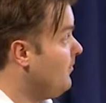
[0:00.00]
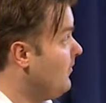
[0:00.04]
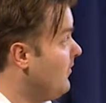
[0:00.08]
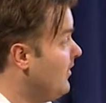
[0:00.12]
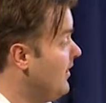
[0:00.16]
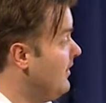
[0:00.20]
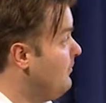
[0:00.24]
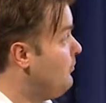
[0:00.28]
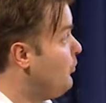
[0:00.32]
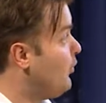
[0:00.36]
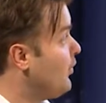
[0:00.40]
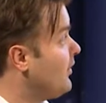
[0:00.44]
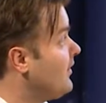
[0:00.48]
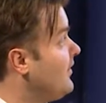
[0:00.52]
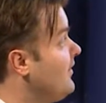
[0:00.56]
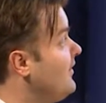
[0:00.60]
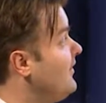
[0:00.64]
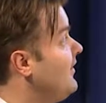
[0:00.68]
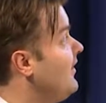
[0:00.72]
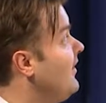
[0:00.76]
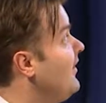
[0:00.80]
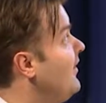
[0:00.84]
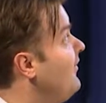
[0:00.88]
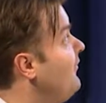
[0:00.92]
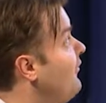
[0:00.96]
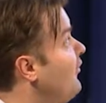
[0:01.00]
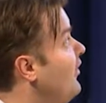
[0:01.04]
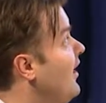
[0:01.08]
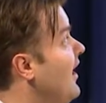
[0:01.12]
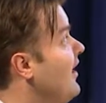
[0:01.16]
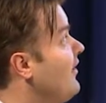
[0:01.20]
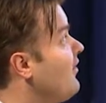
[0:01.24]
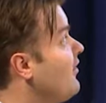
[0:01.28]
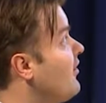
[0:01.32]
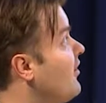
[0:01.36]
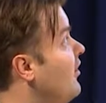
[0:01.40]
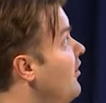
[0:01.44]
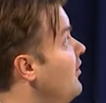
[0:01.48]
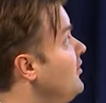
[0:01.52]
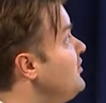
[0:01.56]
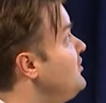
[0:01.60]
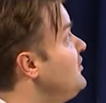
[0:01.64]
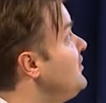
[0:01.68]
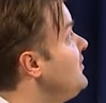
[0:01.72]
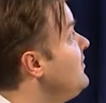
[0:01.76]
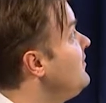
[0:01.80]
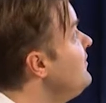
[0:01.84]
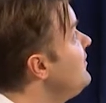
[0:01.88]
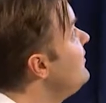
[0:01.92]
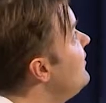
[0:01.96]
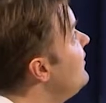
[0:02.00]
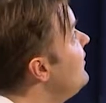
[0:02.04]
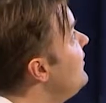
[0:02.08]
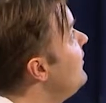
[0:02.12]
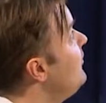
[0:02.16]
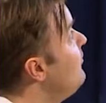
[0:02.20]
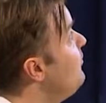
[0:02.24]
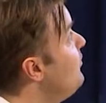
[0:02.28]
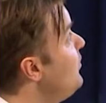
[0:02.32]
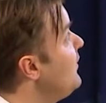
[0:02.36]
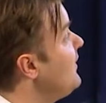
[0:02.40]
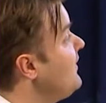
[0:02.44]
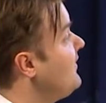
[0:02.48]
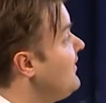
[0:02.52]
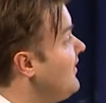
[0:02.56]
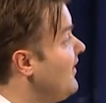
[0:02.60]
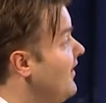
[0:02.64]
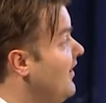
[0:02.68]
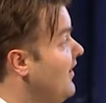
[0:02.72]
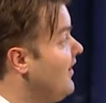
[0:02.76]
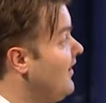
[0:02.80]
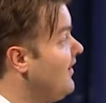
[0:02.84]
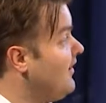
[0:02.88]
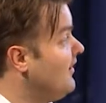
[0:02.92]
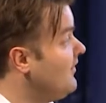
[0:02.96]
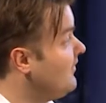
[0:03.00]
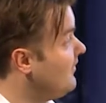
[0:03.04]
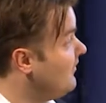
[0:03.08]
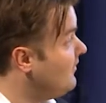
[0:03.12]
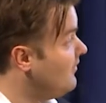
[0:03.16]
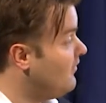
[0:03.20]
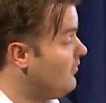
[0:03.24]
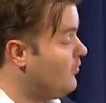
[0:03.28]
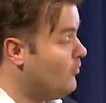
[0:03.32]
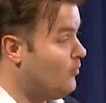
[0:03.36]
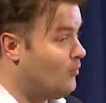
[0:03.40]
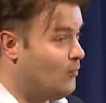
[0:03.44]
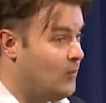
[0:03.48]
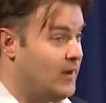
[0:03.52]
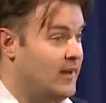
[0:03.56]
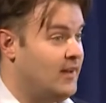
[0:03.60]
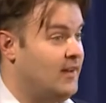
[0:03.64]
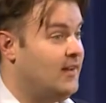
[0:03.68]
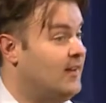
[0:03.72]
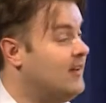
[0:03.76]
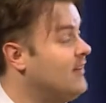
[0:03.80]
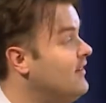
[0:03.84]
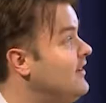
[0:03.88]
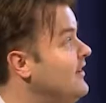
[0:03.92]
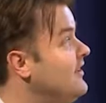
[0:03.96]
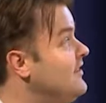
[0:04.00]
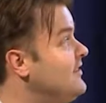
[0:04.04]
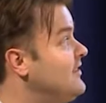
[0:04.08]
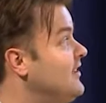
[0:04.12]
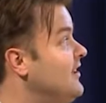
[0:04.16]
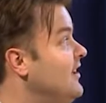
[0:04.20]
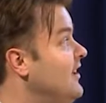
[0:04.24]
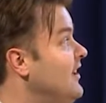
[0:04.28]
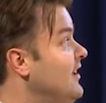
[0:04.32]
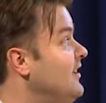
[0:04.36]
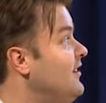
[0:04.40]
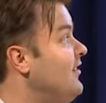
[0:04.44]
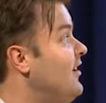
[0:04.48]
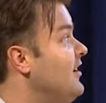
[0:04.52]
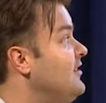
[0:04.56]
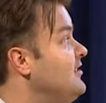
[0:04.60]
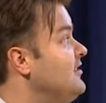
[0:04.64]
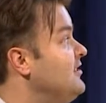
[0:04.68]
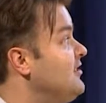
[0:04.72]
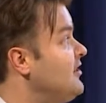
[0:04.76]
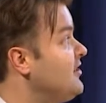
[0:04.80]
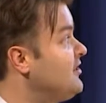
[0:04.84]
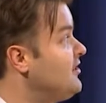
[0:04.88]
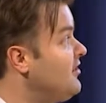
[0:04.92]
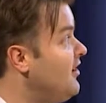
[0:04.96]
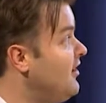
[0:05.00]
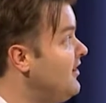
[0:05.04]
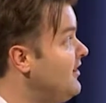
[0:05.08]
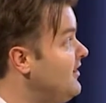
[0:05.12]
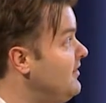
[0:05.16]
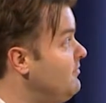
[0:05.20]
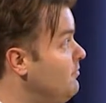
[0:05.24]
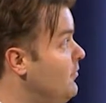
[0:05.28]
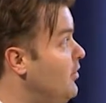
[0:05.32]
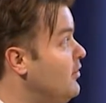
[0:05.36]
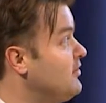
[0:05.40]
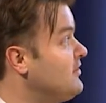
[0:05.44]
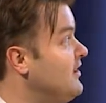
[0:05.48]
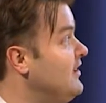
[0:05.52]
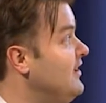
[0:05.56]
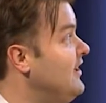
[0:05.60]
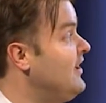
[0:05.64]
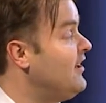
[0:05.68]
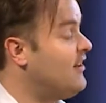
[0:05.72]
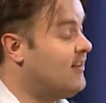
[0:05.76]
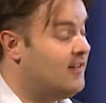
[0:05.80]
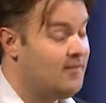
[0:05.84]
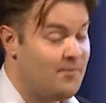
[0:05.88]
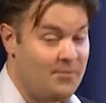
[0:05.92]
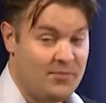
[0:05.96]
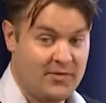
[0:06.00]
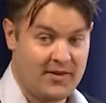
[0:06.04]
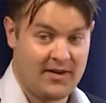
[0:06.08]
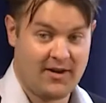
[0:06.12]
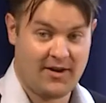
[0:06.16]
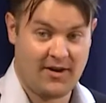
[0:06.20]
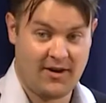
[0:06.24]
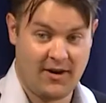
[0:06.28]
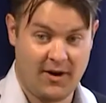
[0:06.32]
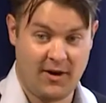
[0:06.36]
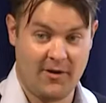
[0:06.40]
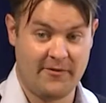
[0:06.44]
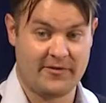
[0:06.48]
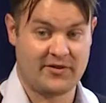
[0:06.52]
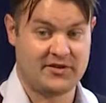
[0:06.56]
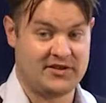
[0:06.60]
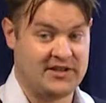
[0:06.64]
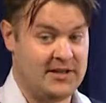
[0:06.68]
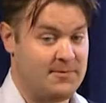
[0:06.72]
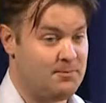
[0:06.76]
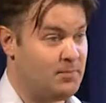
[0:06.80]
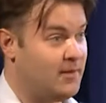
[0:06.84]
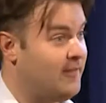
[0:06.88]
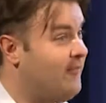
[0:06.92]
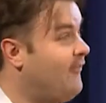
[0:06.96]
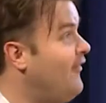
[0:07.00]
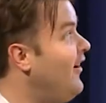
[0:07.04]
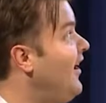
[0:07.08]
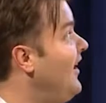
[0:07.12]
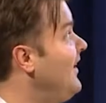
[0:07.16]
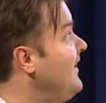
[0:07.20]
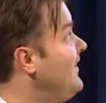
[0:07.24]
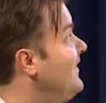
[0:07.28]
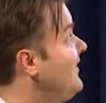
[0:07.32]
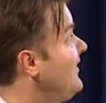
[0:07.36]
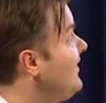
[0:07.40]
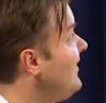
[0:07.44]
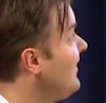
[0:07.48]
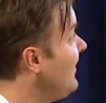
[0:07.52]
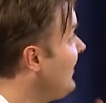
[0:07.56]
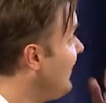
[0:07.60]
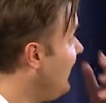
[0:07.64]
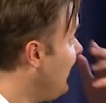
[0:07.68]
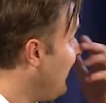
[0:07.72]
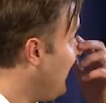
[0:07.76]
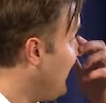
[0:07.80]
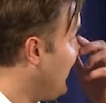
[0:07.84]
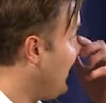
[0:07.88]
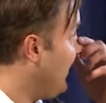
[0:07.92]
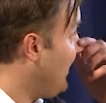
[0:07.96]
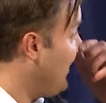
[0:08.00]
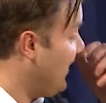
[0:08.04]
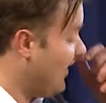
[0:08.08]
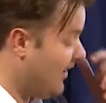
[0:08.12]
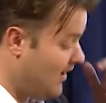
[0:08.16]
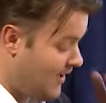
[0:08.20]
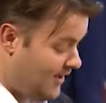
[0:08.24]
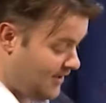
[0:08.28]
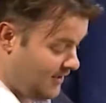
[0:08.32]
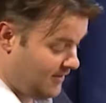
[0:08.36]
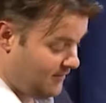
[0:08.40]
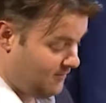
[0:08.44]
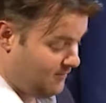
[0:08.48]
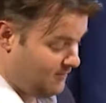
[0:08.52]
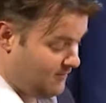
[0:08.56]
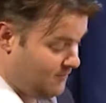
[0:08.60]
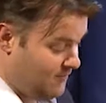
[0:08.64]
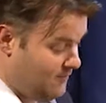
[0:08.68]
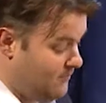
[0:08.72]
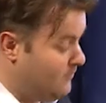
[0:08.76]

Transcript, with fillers: important for agriculture. But when these interactions are studied, mostly they're oversimplified. They